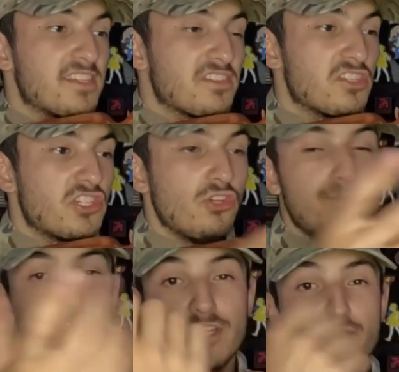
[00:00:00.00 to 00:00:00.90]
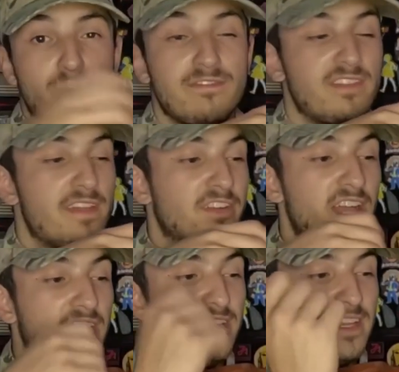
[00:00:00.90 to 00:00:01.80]
gonna shoot because we've never
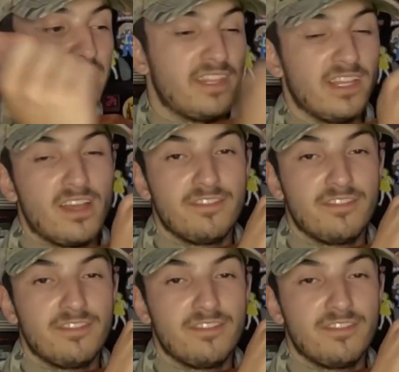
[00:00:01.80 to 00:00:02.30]
gotten anything on the